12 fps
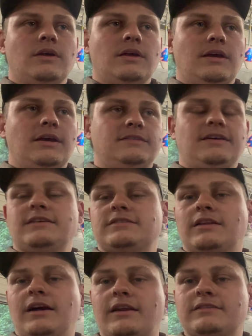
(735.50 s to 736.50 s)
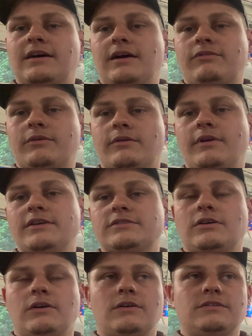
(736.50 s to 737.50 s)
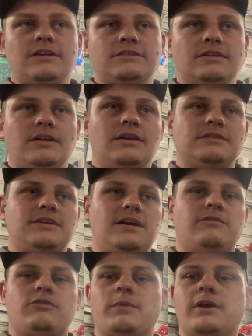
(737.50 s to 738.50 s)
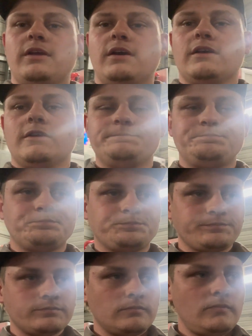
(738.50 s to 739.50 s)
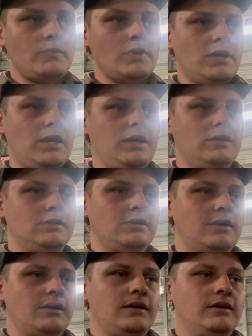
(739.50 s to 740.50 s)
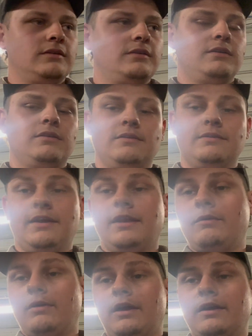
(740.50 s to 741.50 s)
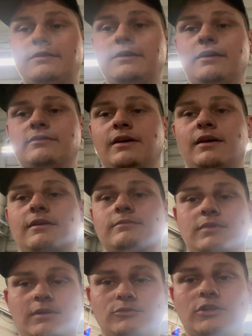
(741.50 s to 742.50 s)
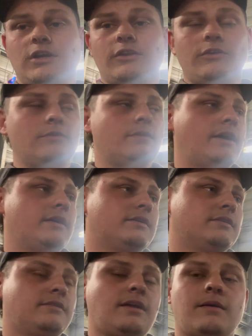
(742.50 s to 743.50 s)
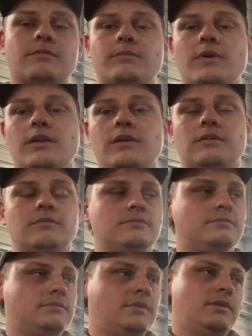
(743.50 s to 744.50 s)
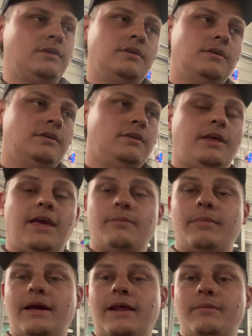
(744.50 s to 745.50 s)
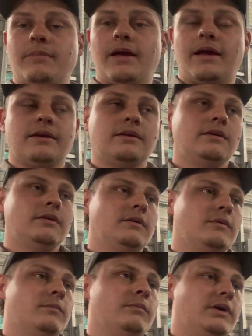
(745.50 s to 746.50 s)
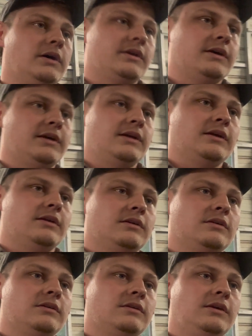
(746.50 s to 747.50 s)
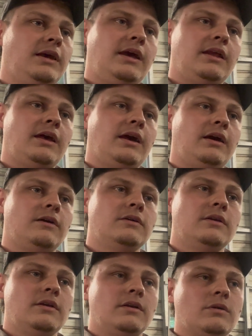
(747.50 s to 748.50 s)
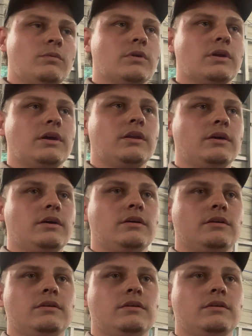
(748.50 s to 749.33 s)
it takes a lot of time from the race car, it takes a lot of time from my youngin', and anywhere I can save time, I'm trying to do that, because time's money, and you can't buy that back. But anyhow, we're gonna